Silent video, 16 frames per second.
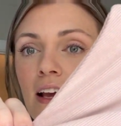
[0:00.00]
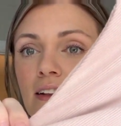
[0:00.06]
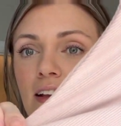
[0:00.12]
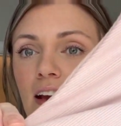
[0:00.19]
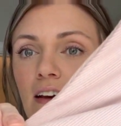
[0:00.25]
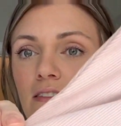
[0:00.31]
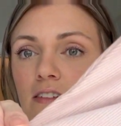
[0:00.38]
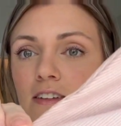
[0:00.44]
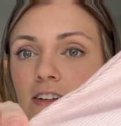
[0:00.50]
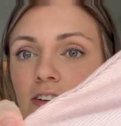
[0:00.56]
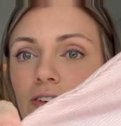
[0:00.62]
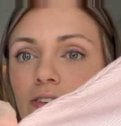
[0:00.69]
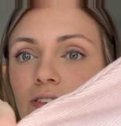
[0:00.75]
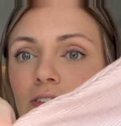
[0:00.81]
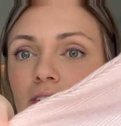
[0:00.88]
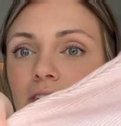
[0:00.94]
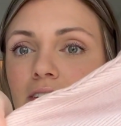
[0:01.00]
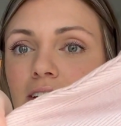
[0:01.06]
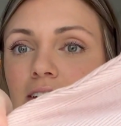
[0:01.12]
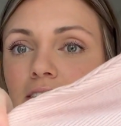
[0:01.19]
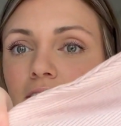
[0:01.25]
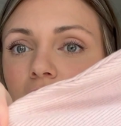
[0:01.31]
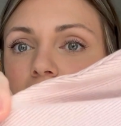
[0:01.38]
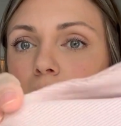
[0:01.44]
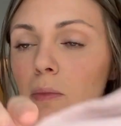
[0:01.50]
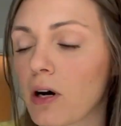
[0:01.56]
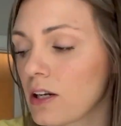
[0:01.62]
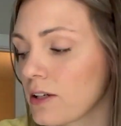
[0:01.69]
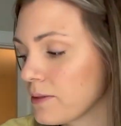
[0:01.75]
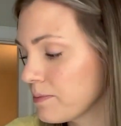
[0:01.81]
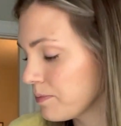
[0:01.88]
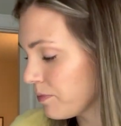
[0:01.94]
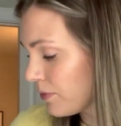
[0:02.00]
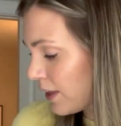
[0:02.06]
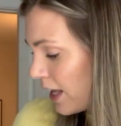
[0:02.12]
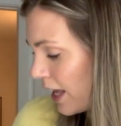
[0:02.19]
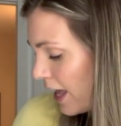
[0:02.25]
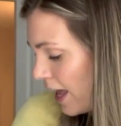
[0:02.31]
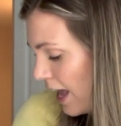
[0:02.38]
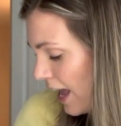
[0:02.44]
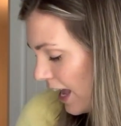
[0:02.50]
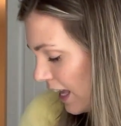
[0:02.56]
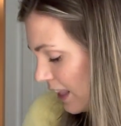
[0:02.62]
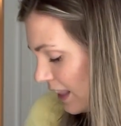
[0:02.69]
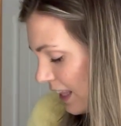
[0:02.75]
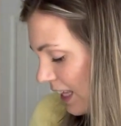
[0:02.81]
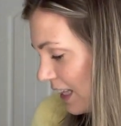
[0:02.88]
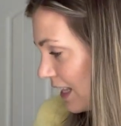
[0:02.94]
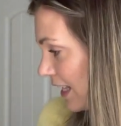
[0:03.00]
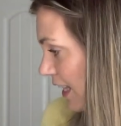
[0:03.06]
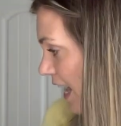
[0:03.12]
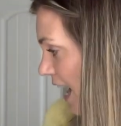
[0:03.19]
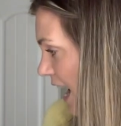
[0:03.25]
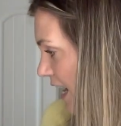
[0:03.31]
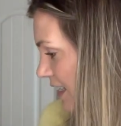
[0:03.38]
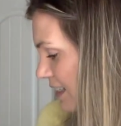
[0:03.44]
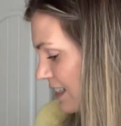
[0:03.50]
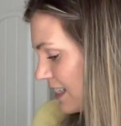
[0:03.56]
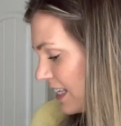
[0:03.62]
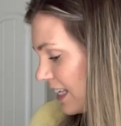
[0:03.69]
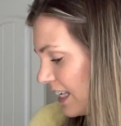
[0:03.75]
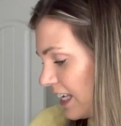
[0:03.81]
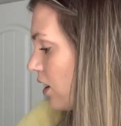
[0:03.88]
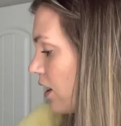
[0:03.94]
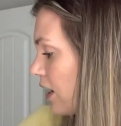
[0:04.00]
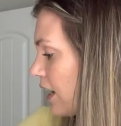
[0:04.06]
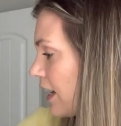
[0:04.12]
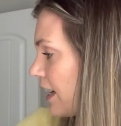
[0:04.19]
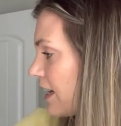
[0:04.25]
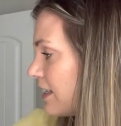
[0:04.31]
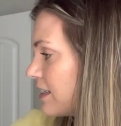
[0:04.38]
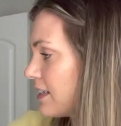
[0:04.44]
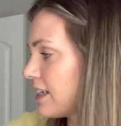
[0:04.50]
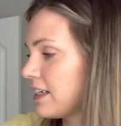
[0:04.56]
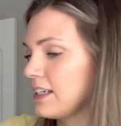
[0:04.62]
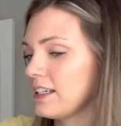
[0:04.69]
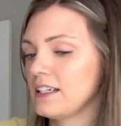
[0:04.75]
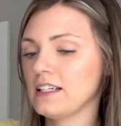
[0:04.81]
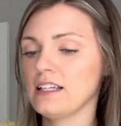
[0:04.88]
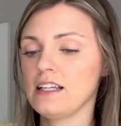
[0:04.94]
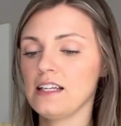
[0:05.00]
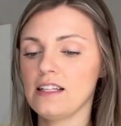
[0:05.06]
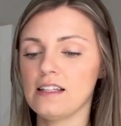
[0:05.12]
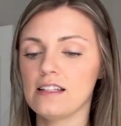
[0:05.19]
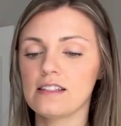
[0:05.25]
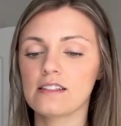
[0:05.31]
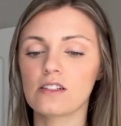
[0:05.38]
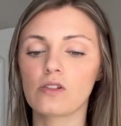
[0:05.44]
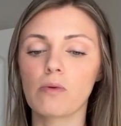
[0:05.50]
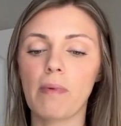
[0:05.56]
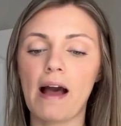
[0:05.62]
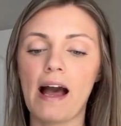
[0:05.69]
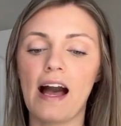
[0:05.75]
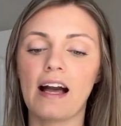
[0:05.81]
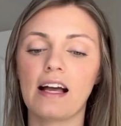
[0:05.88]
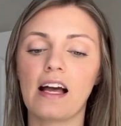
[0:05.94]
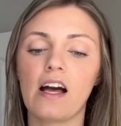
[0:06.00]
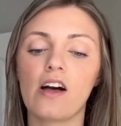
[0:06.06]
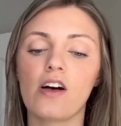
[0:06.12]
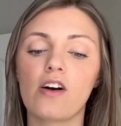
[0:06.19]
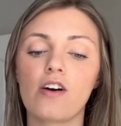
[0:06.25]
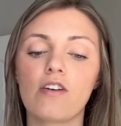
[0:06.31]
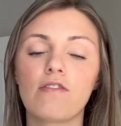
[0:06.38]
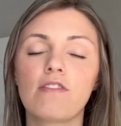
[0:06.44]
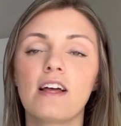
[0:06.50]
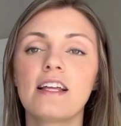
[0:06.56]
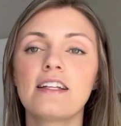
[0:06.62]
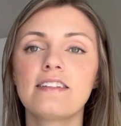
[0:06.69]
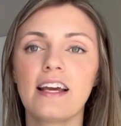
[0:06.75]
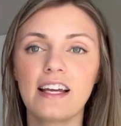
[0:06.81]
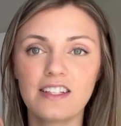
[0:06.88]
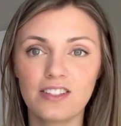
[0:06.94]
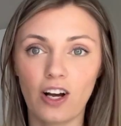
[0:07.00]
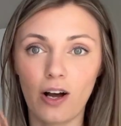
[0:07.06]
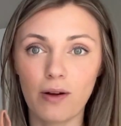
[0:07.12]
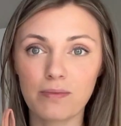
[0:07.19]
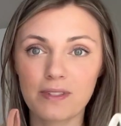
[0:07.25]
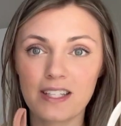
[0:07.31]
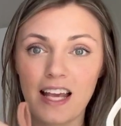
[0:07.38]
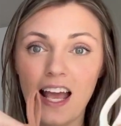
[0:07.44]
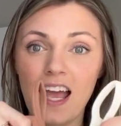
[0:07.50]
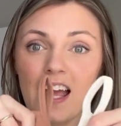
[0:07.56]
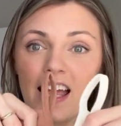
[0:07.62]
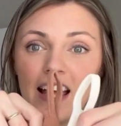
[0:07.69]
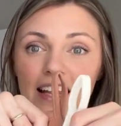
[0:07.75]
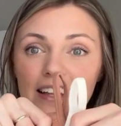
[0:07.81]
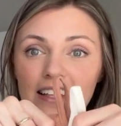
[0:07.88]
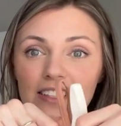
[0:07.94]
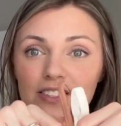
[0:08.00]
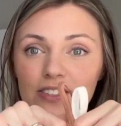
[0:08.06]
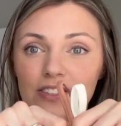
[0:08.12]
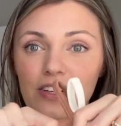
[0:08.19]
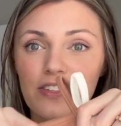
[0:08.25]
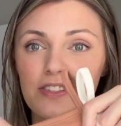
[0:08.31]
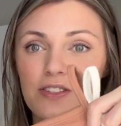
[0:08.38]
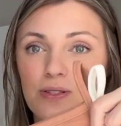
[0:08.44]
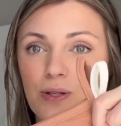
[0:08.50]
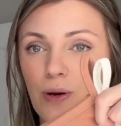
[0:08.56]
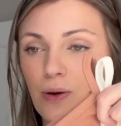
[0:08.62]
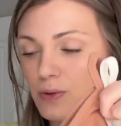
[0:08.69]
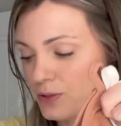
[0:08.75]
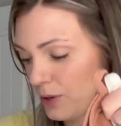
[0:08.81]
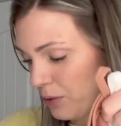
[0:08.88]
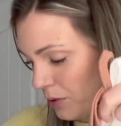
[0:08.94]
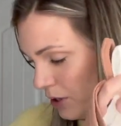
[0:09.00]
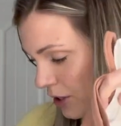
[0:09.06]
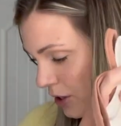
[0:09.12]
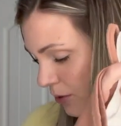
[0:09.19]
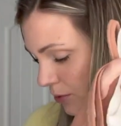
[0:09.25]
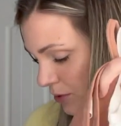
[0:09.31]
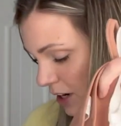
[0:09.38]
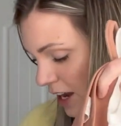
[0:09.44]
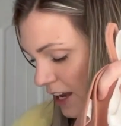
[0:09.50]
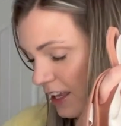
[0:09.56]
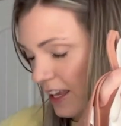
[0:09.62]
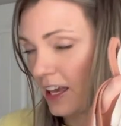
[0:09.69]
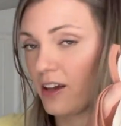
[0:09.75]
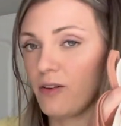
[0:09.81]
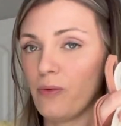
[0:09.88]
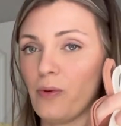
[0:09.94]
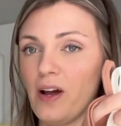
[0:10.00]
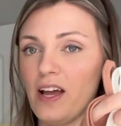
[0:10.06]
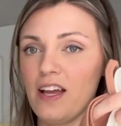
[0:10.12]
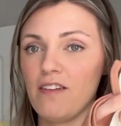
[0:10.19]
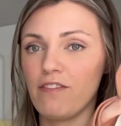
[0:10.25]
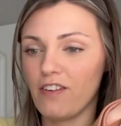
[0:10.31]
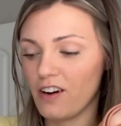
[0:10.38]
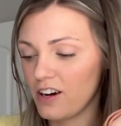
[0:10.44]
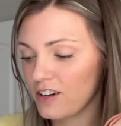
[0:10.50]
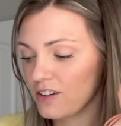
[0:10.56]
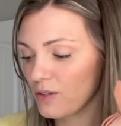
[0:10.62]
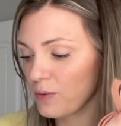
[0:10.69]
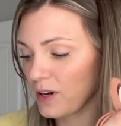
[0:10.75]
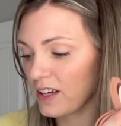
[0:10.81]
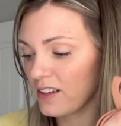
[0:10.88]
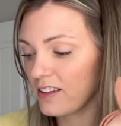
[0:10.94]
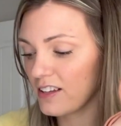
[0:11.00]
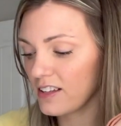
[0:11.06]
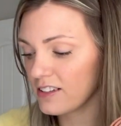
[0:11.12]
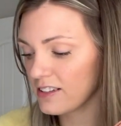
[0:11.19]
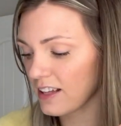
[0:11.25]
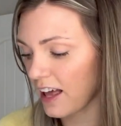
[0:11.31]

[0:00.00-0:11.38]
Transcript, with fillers: They have this little detail at the bottom. And then lastly, I got this little pack of tank tops. These are so, so cute. I can't wait for her to wear these.